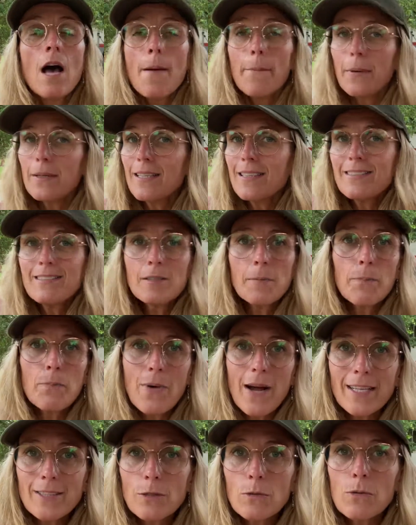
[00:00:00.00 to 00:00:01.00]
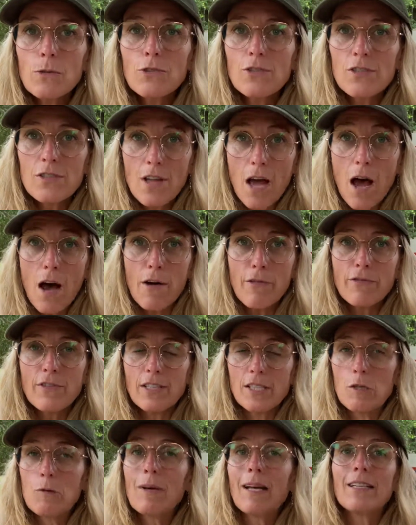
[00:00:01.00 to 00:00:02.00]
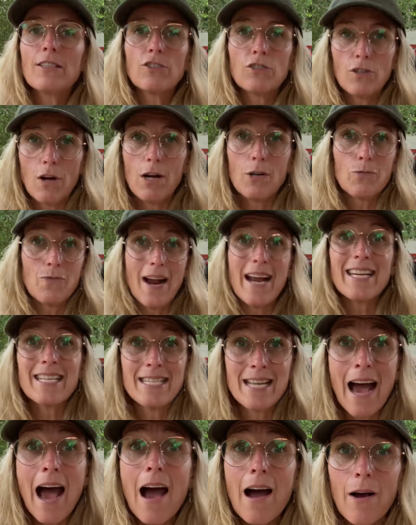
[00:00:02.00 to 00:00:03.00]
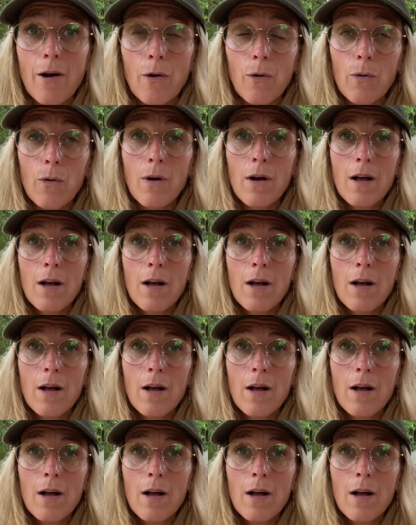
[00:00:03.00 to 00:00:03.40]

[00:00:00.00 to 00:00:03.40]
But it's the practical stuff that you can start right now